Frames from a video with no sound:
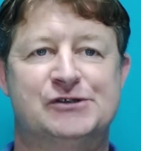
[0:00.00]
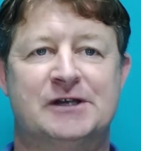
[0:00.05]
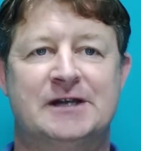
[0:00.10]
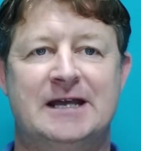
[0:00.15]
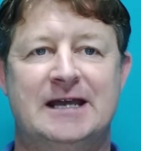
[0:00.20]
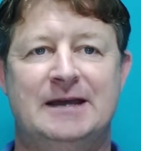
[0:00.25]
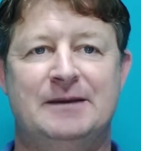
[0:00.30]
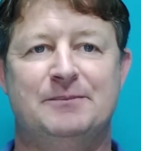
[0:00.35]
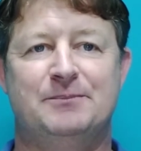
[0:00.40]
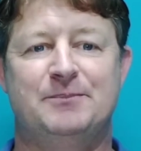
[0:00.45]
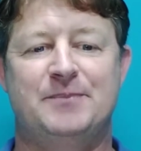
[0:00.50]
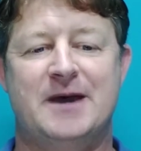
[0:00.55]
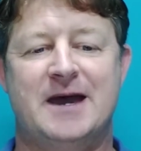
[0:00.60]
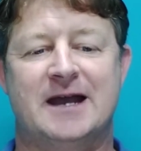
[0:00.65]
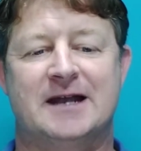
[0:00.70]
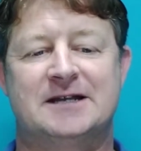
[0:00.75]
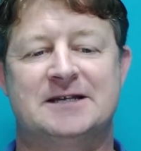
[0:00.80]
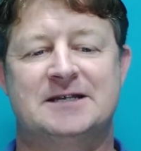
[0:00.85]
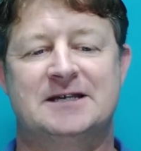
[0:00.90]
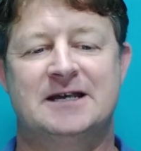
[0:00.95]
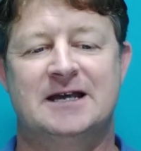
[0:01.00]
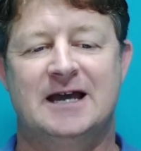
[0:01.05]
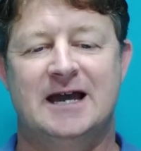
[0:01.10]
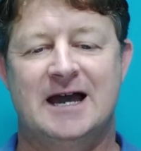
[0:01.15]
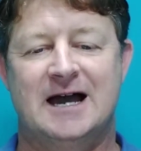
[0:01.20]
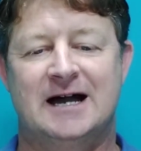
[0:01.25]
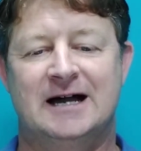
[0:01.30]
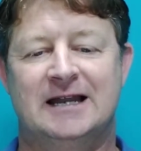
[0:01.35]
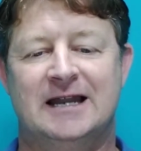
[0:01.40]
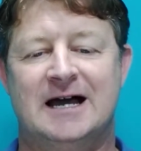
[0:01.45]
and impact
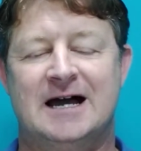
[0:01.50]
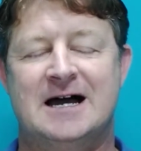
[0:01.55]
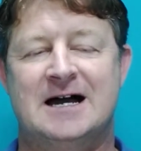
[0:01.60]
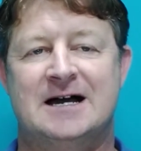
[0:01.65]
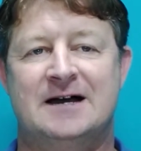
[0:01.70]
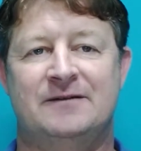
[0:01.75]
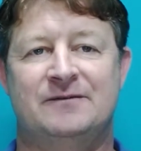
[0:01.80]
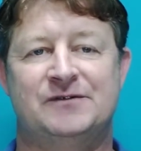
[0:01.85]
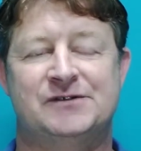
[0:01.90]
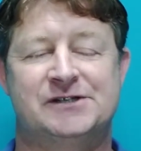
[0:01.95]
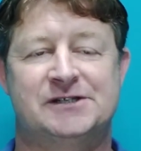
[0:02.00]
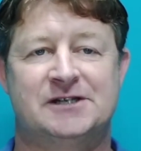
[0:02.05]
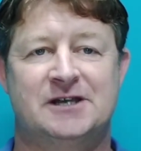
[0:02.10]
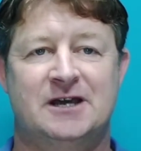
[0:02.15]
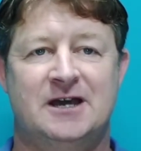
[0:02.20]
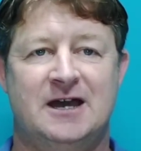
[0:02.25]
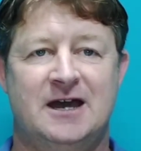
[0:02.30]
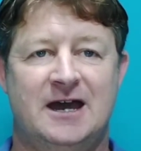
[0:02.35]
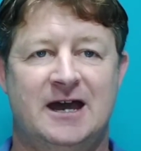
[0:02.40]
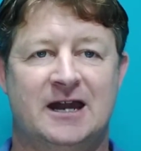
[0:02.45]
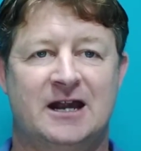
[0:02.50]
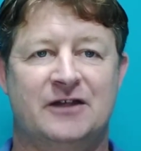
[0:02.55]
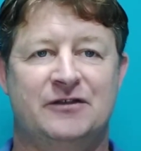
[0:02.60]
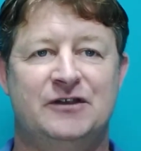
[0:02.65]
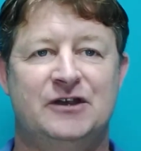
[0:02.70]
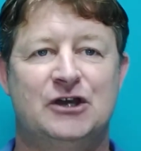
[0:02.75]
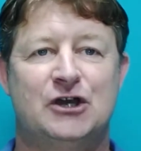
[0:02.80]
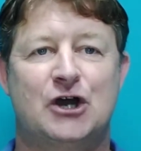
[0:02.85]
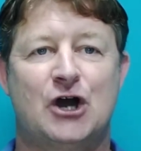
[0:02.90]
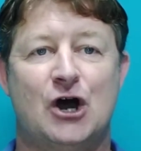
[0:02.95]
our lives. And I
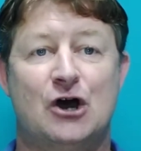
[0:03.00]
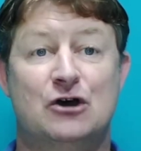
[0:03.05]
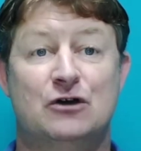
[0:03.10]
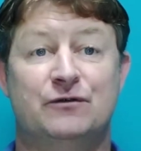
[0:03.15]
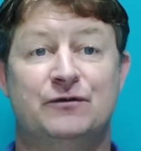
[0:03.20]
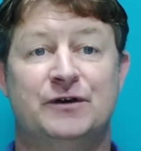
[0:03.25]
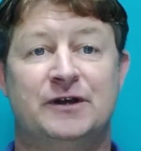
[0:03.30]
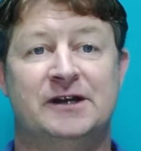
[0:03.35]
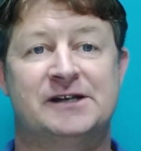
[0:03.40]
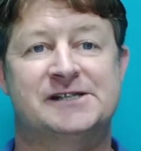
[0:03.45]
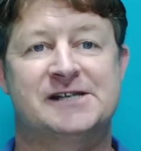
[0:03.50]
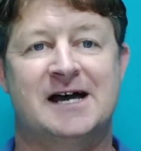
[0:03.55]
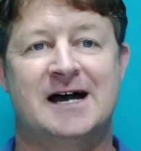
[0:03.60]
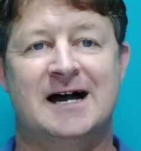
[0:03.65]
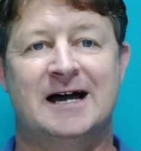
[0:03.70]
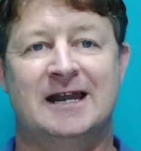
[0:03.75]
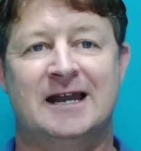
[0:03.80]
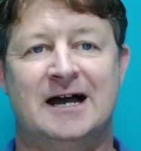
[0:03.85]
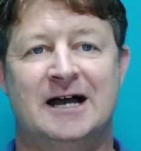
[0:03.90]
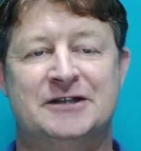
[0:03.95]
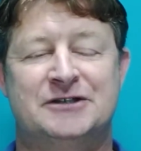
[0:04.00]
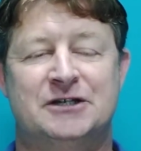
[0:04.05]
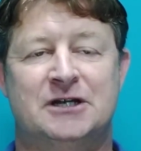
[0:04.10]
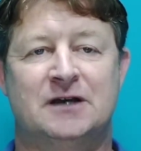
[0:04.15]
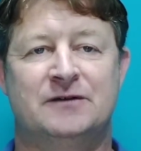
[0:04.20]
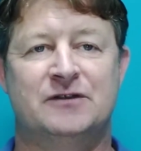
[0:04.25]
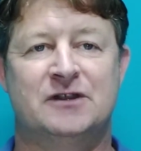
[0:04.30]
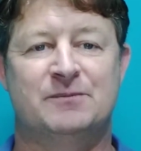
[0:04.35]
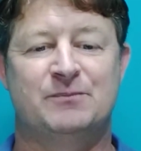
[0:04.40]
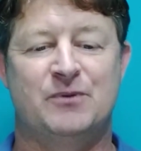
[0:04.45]
think COVID has highlighted
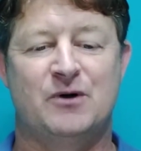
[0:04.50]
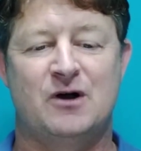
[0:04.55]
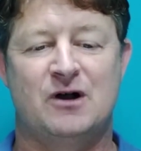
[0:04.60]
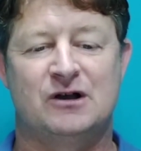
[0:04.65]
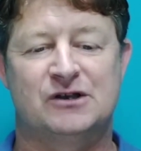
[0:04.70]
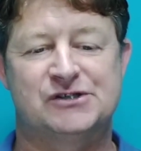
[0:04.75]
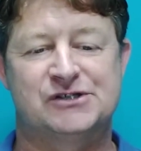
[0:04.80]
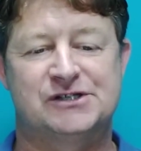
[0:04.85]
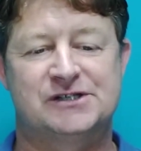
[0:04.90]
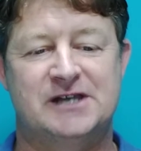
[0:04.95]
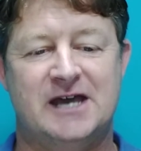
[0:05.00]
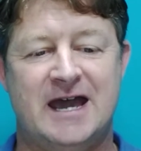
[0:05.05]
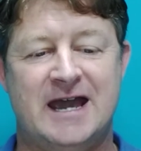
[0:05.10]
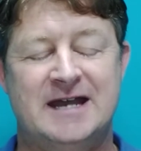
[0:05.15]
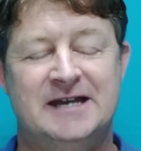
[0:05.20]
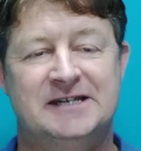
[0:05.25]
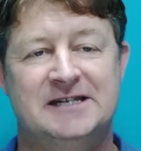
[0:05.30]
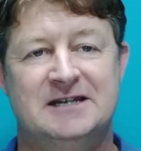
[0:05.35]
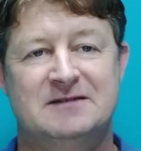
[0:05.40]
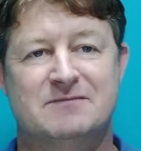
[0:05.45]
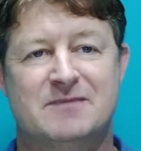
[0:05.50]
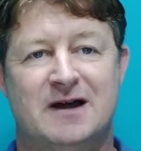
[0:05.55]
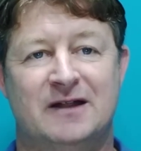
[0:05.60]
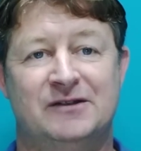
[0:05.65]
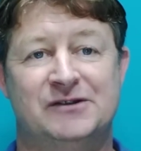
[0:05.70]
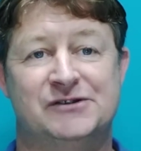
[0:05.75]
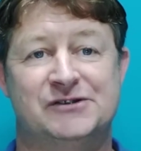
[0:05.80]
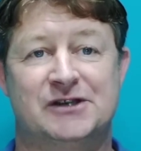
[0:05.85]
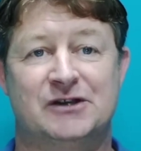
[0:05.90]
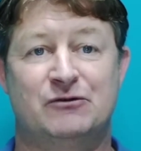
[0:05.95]
over the past 18
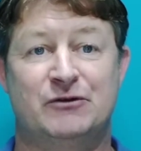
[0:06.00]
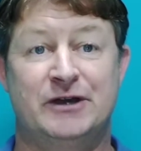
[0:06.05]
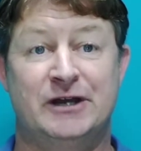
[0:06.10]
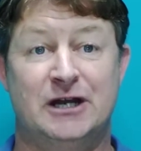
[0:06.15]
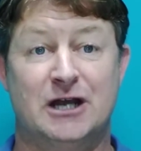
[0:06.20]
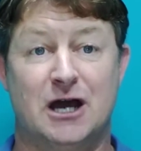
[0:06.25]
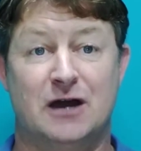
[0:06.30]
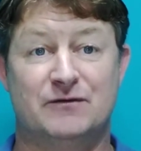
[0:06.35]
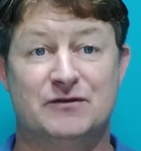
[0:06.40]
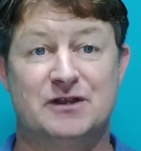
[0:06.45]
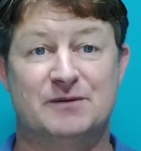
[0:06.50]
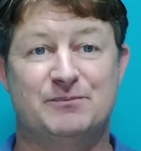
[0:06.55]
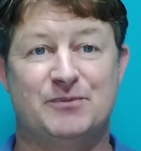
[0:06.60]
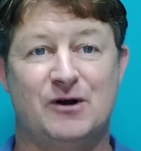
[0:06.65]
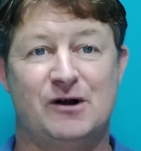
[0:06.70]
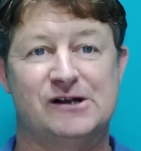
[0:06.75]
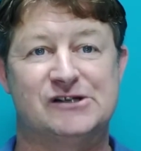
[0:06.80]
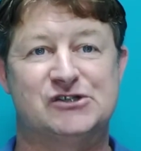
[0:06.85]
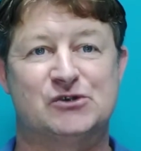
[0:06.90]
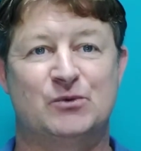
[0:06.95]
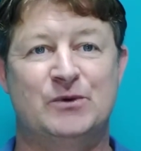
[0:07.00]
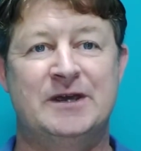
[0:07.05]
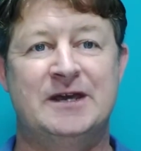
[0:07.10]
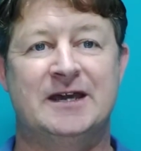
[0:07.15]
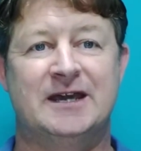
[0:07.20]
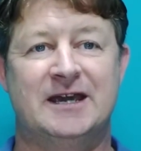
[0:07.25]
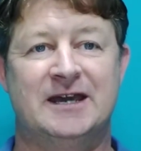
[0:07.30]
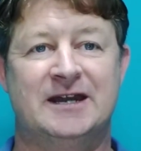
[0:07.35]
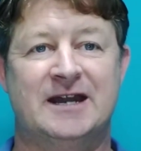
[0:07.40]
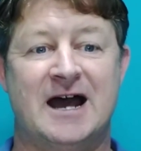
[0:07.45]
months and really over the past
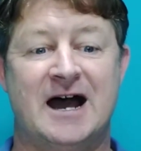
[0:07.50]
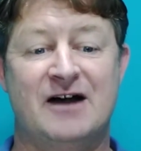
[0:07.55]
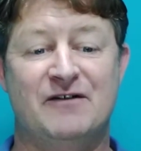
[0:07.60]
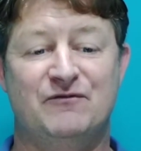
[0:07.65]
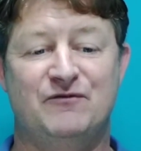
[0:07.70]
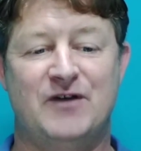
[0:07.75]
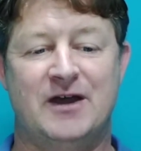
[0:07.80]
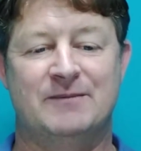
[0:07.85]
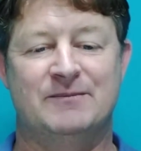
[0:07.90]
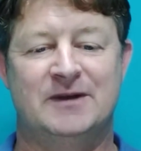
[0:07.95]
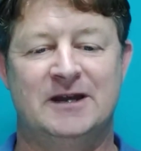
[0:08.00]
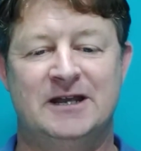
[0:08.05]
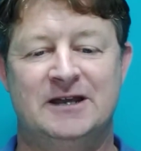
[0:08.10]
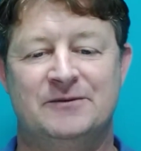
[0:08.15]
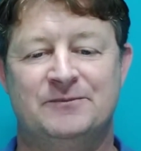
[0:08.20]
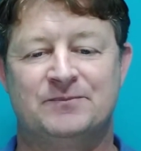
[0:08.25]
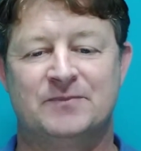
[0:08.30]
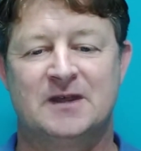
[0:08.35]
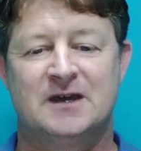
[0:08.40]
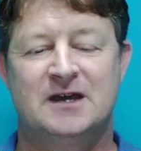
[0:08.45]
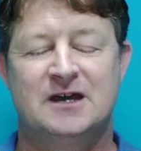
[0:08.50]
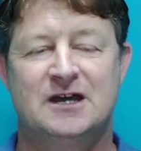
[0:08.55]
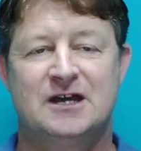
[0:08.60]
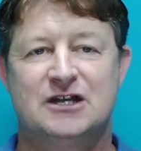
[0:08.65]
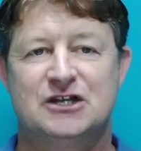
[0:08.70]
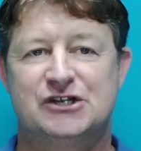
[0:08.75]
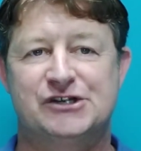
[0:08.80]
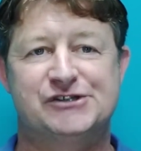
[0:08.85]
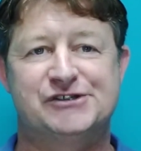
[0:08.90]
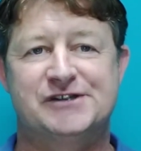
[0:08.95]
week in our family,
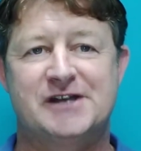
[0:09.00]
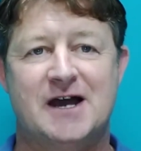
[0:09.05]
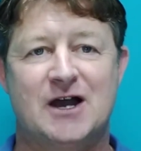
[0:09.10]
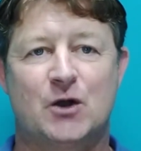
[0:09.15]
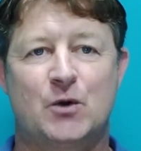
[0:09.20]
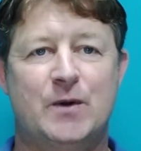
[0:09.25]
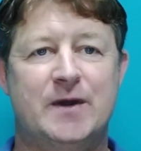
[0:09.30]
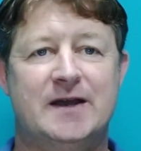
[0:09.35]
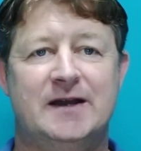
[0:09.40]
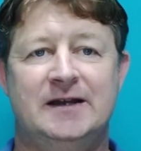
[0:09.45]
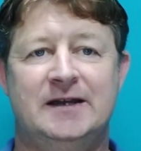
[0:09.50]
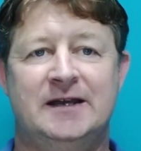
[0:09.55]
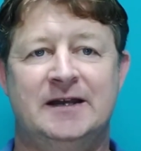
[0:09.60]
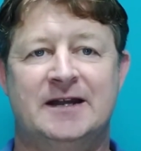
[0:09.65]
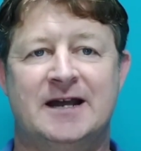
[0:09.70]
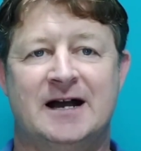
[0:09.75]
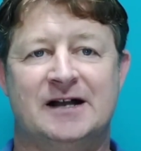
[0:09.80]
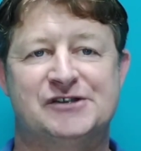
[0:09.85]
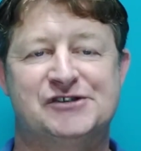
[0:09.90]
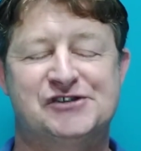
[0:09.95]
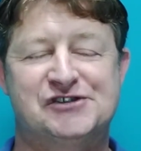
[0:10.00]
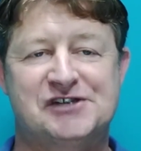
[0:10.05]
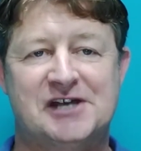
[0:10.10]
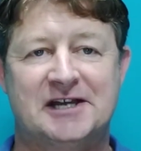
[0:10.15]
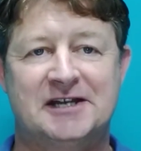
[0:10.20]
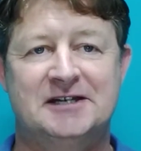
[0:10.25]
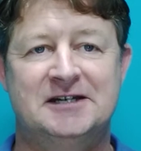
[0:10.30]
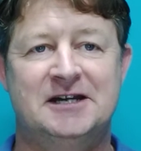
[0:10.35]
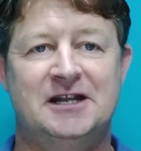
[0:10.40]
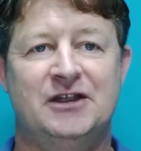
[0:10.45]
just how quickly and how
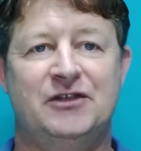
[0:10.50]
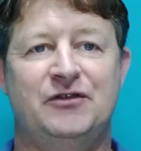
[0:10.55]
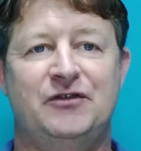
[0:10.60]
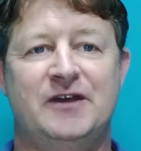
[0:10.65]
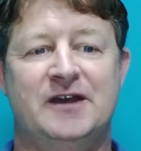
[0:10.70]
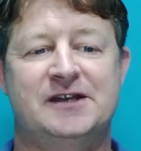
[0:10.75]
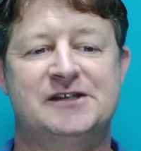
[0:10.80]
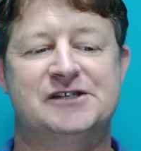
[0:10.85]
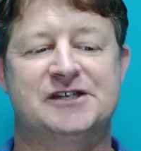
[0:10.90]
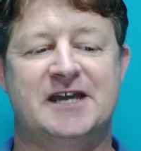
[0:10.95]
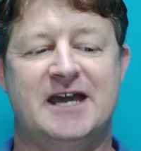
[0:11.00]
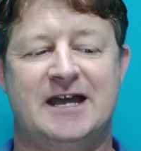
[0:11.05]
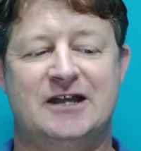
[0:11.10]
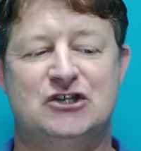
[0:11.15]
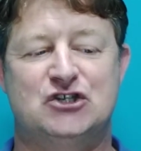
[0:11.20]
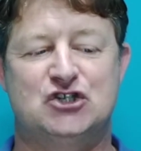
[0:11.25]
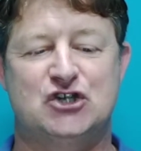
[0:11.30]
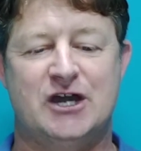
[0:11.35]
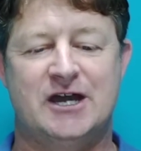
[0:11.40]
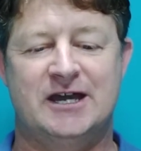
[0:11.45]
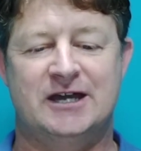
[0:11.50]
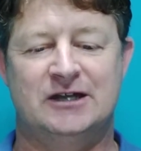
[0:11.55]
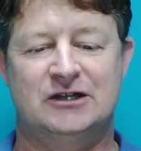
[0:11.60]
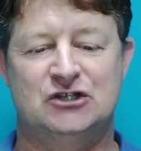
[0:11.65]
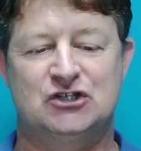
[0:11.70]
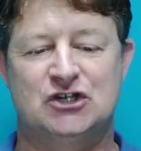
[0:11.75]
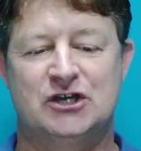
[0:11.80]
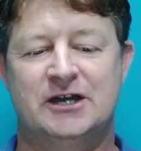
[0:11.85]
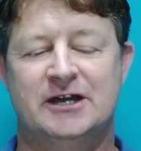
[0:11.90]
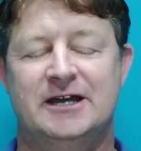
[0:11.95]
suddenly things can
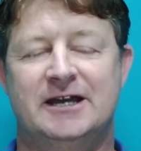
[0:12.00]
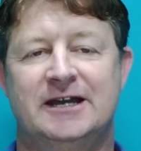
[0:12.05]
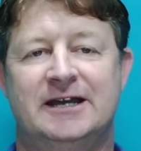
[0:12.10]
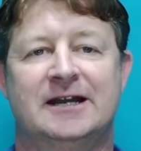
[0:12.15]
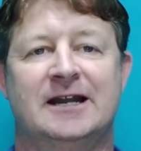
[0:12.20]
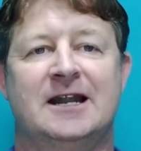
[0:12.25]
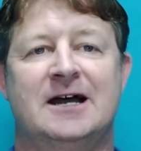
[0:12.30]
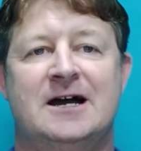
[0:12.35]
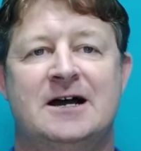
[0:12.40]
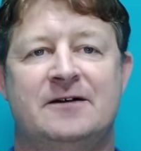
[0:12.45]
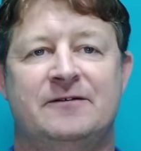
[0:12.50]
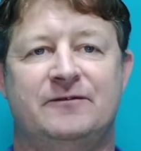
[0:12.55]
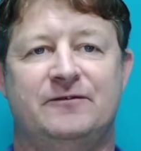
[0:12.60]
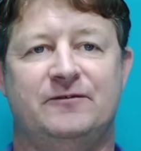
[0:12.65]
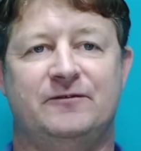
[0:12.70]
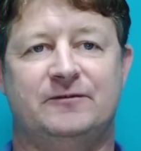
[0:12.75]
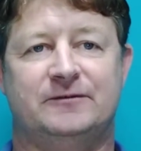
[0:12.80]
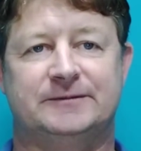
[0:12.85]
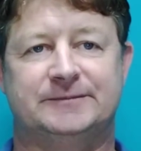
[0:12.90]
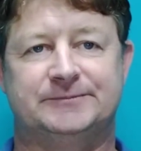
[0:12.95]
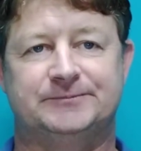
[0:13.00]
change in life.